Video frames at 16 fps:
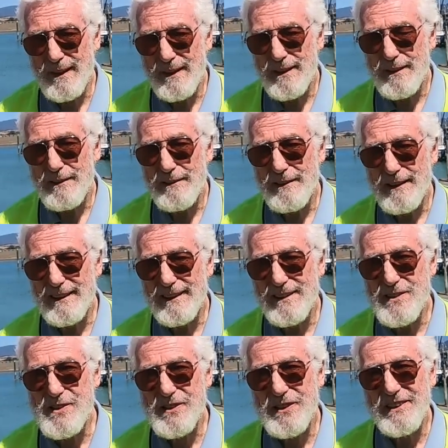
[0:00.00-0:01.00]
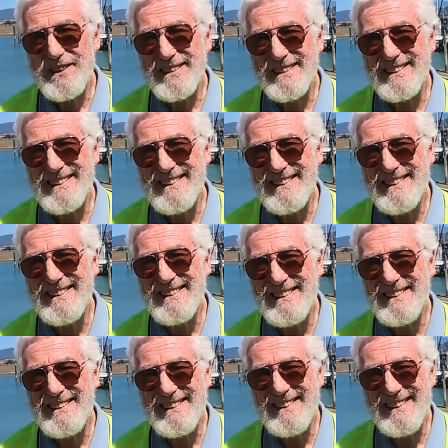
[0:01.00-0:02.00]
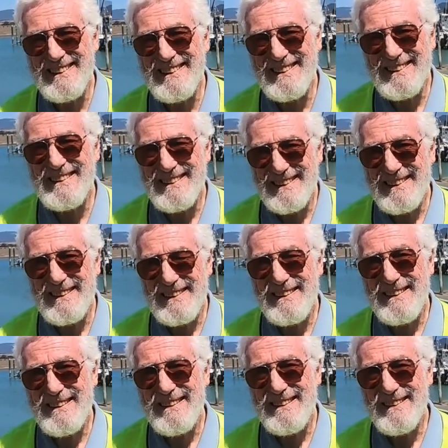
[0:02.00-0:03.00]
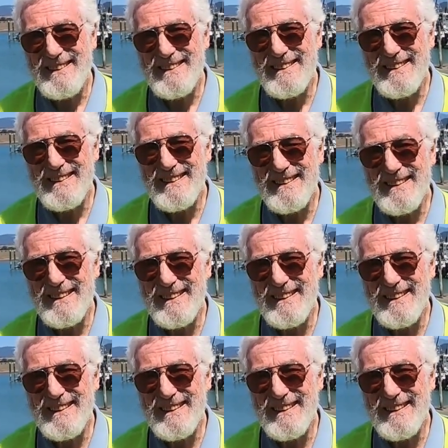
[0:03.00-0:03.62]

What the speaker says: so some enjoyable years there. And you ended up